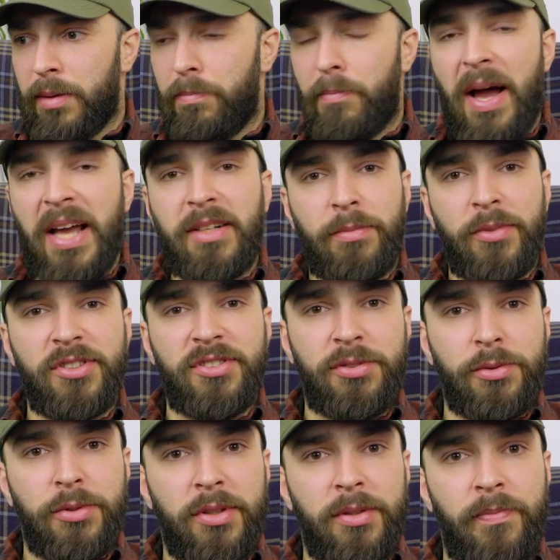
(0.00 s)
Mike
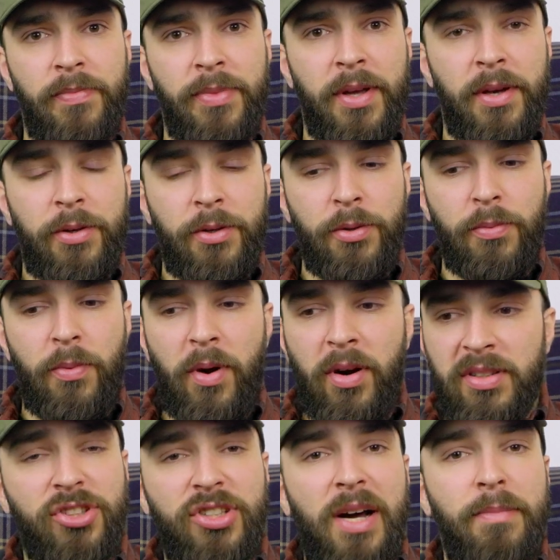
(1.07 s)
Monsoor, who
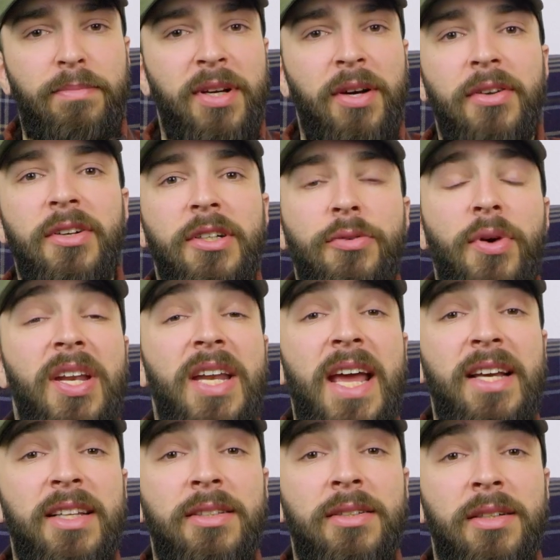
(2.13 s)
was jumping on a
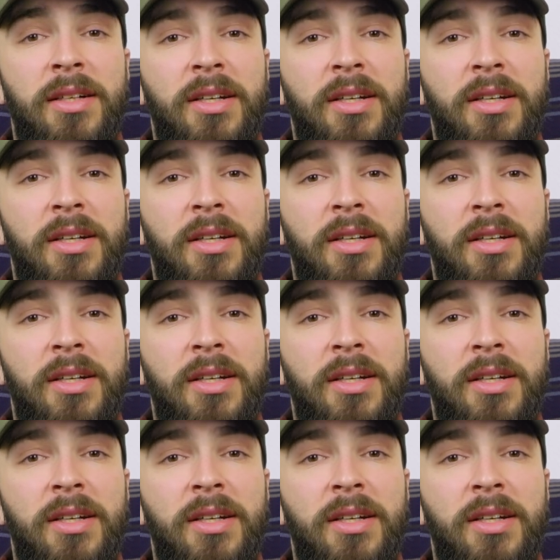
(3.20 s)
grenade